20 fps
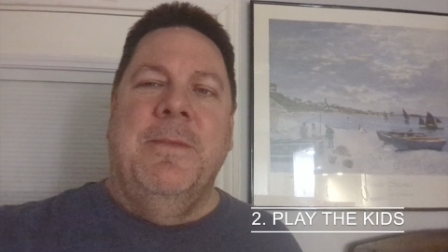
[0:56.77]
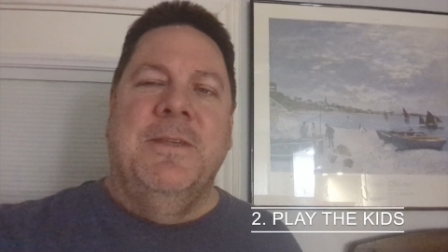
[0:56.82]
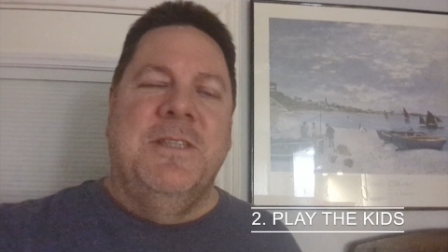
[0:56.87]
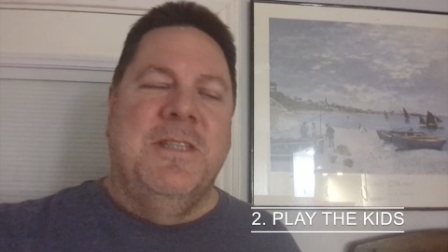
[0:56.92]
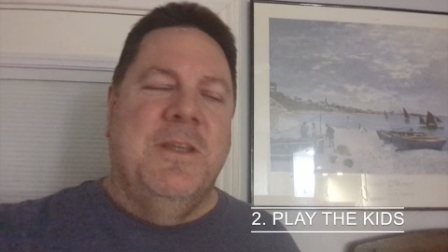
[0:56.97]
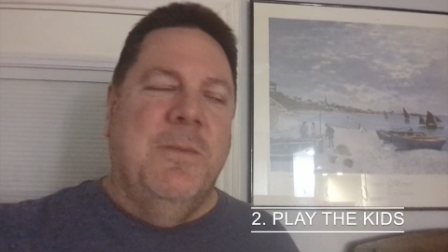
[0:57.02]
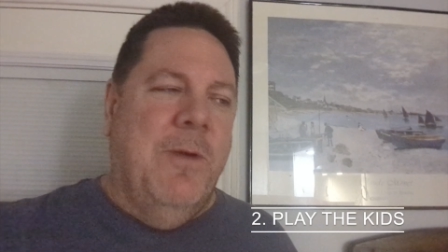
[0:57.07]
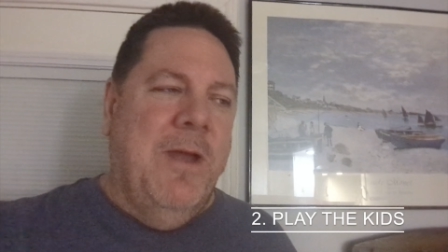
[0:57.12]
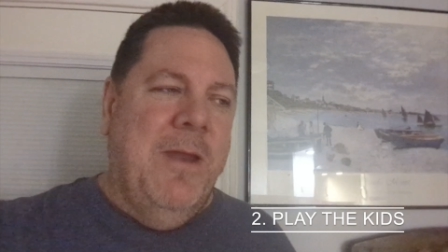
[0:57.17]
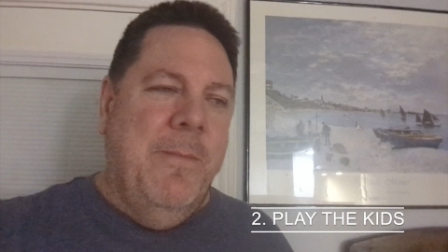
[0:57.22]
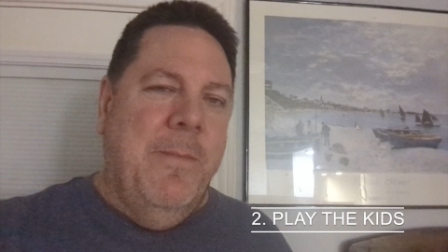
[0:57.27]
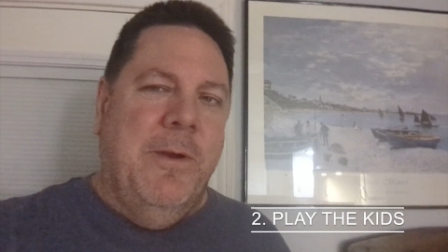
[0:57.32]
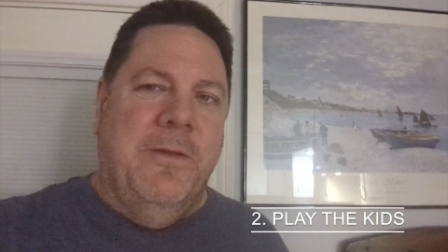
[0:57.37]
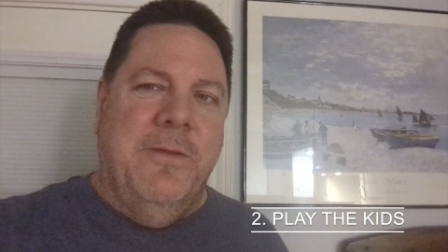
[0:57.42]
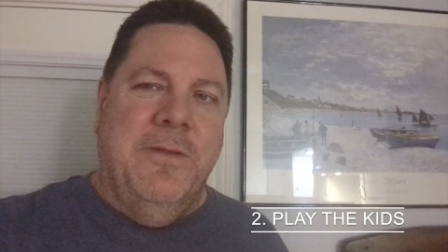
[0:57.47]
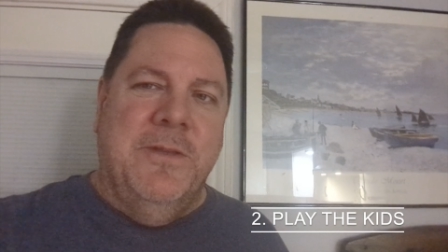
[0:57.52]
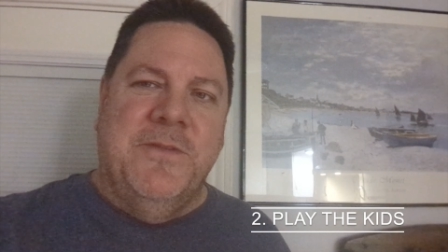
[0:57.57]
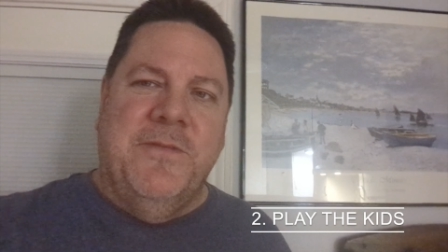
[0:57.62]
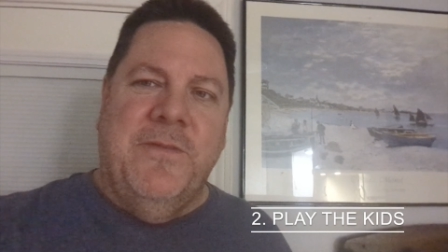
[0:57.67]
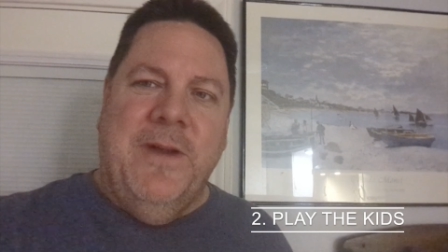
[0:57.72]
This is the bread and butter
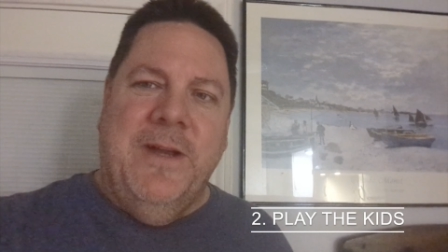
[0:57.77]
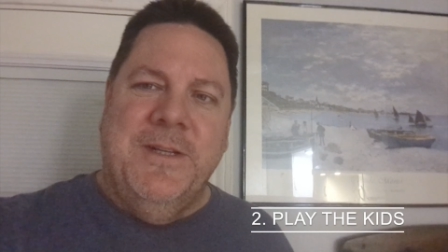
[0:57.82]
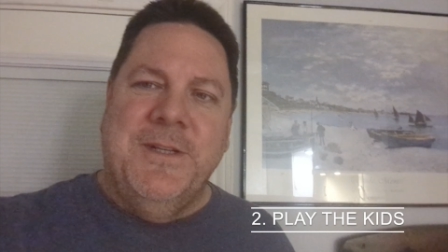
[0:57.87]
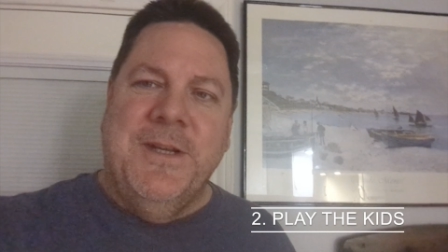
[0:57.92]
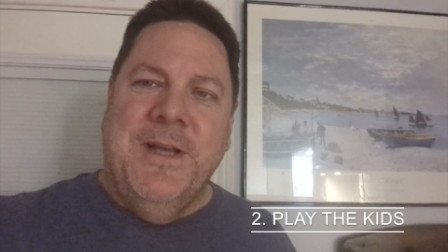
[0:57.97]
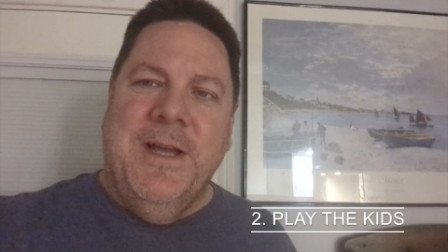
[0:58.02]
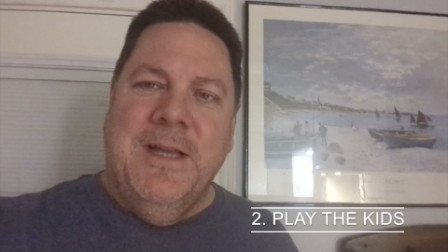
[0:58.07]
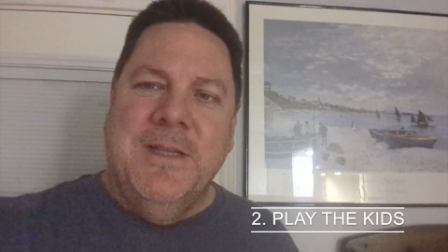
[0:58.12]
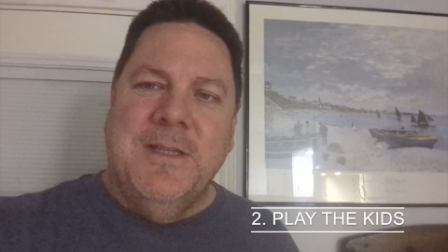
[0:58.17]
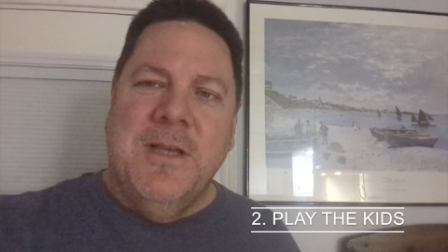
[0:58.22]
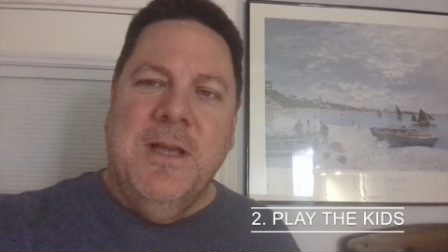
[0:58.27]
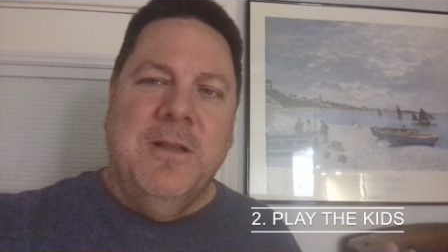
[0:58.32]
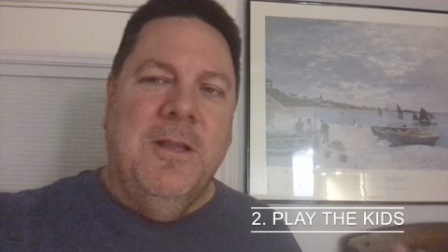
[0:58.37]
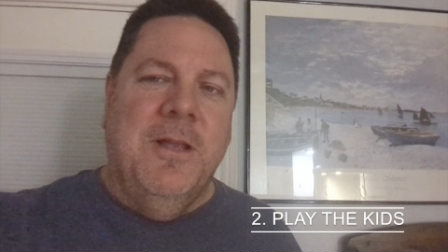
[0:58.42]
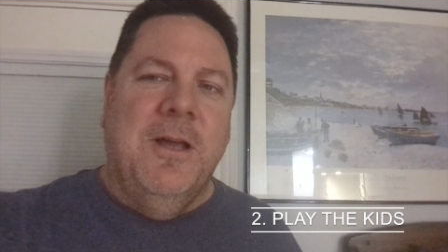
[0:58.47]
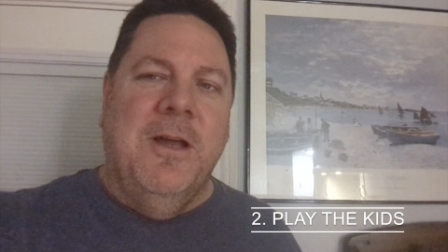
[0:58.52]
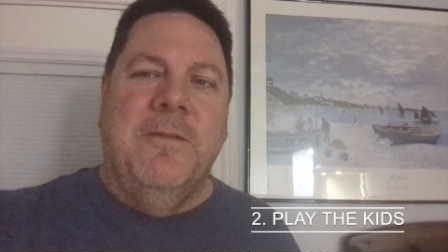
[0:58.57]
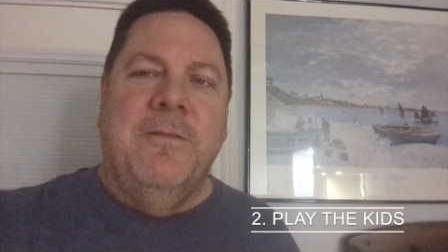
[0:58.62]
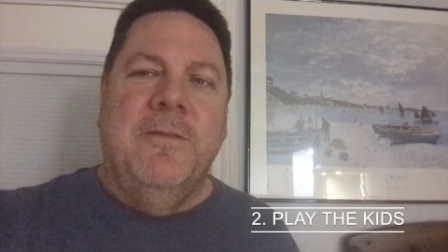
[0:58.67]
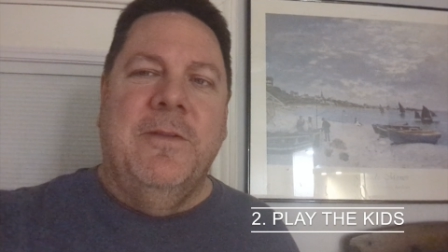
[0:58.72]
of this franchise. I
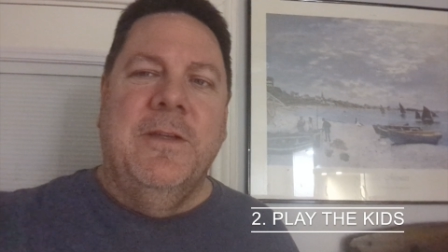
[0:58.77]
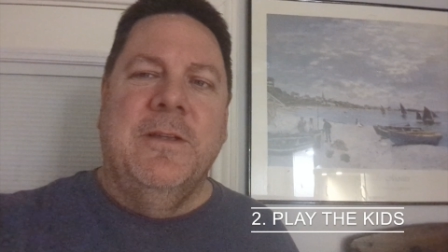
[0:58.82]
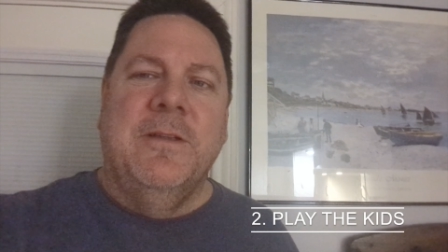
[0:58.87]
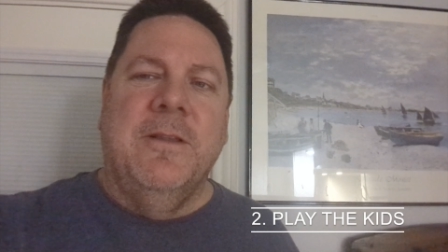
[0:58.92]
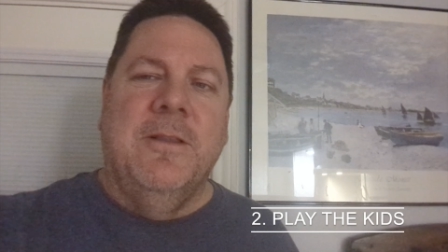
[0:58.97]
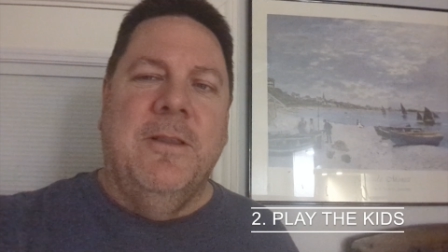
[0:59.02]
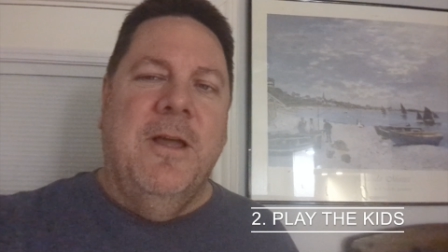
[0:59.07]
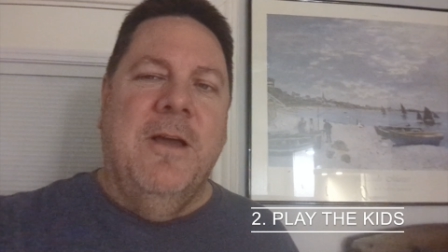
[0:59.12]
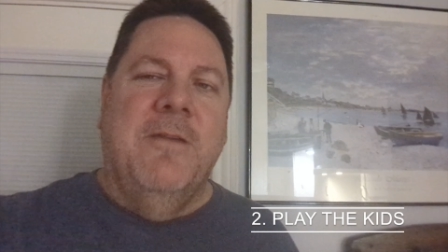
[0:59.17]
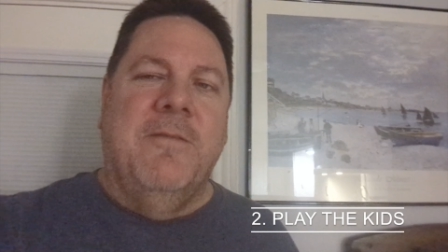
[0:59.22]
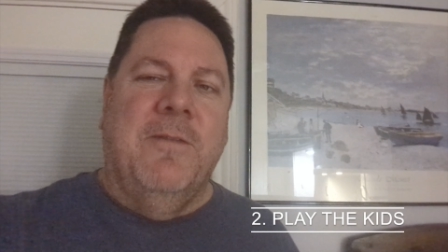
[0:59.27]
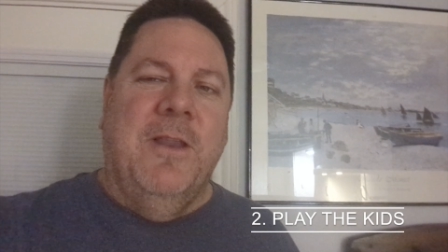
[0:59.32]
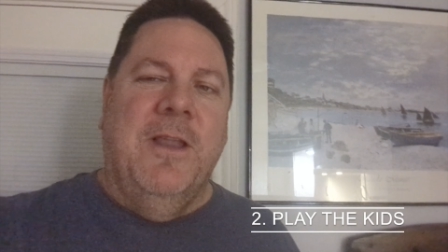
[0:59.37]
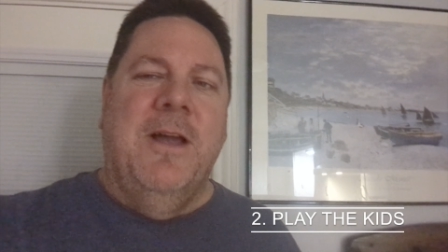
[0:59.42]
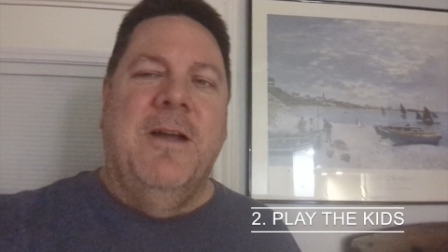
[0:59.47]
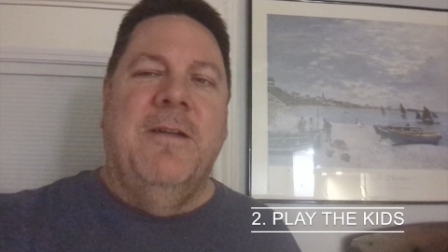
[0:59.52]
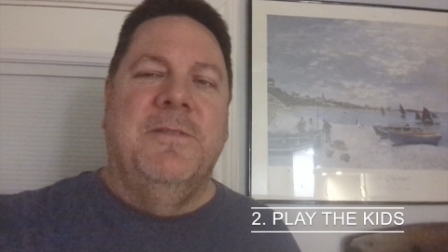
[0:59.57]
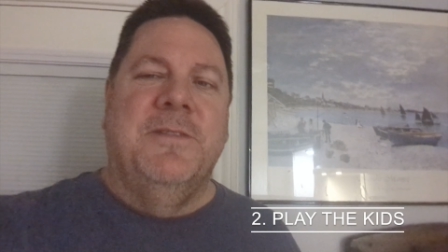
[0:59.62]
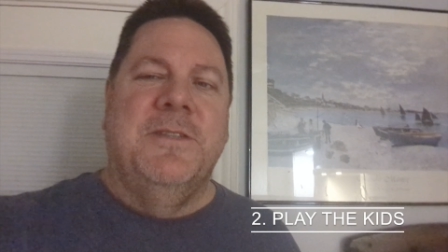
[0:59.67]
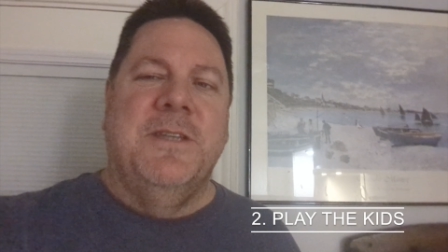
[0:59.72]
loved, loved,
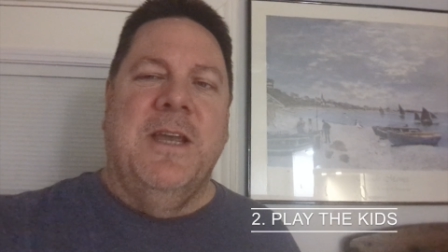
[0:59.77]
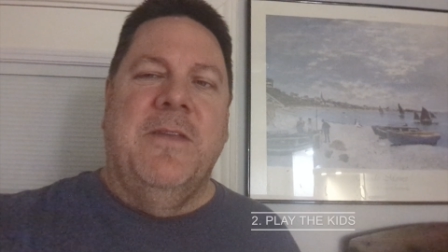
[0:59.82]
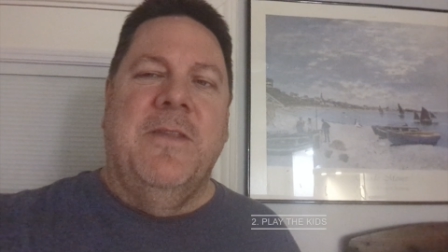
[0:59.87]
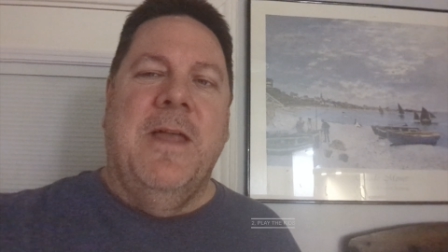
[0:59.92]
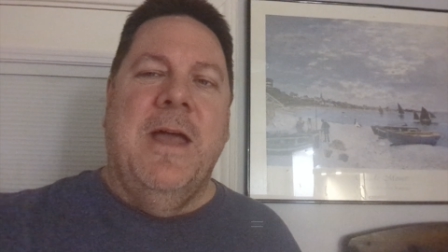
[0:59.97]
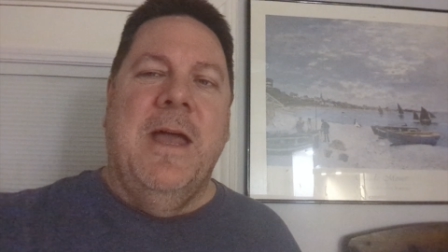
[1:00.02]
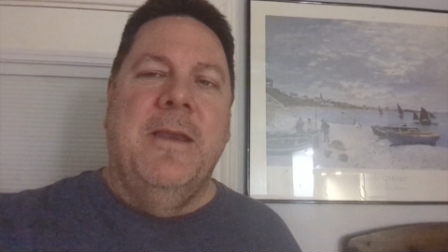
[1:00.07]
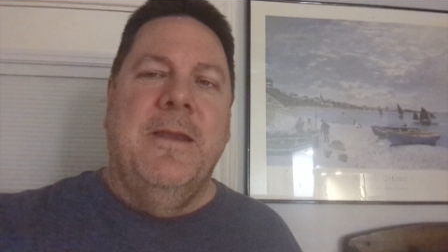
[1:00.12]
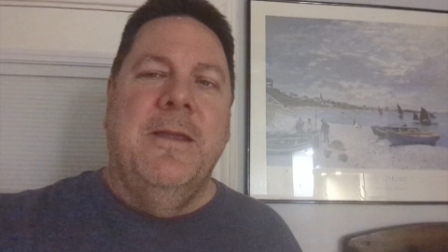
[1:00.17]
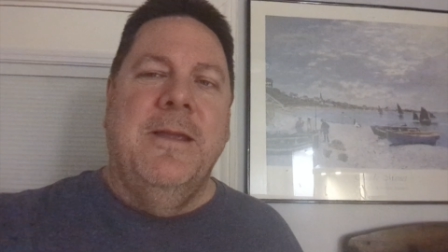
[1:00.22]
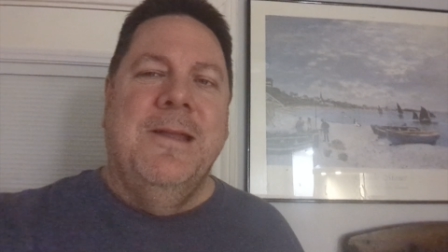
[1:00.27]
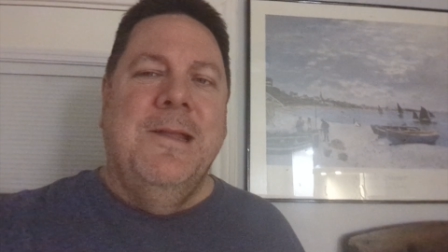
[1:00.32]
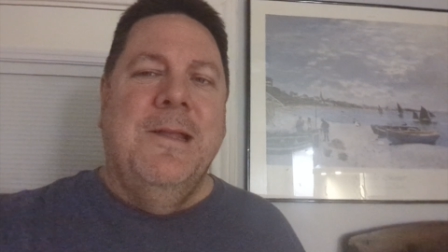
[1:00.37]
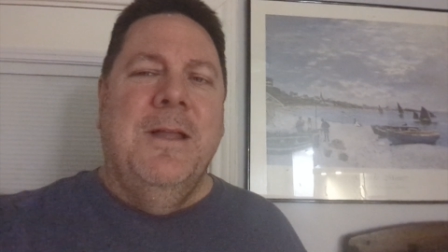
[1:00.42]
loved seeing that.